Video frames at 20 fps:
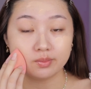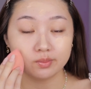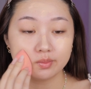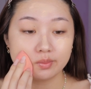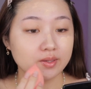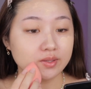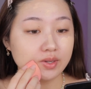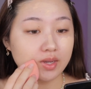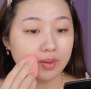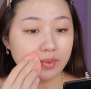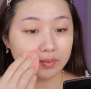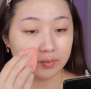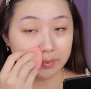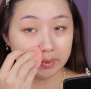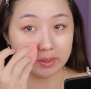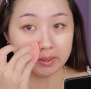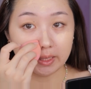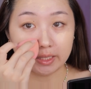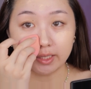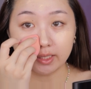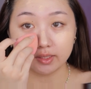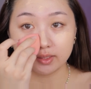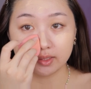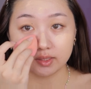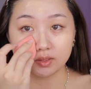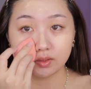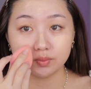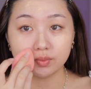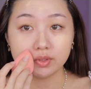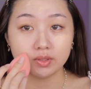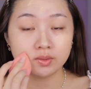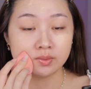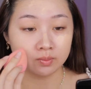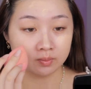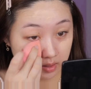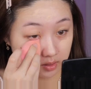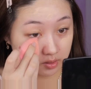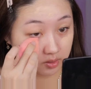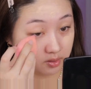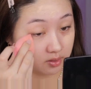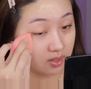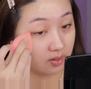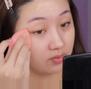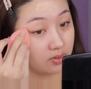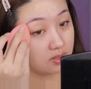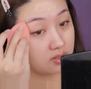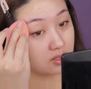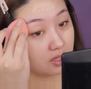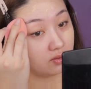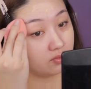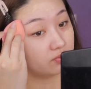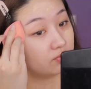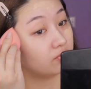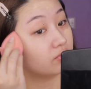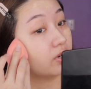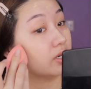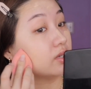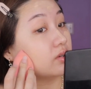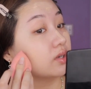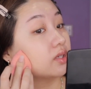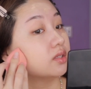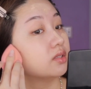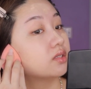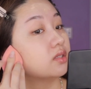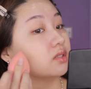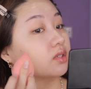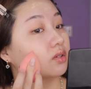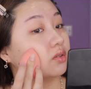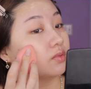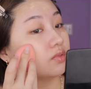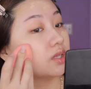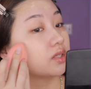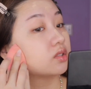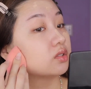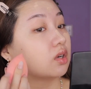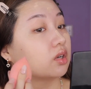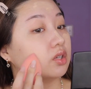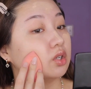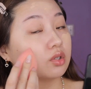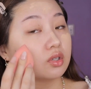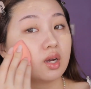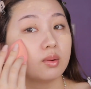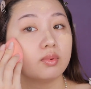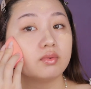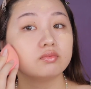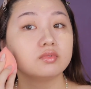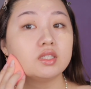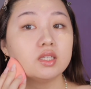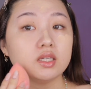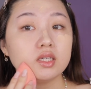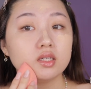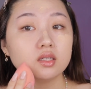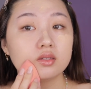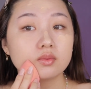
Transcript: Also, I've been really liking this one. It does have a slight fragrance, so if that's not your cup of tea.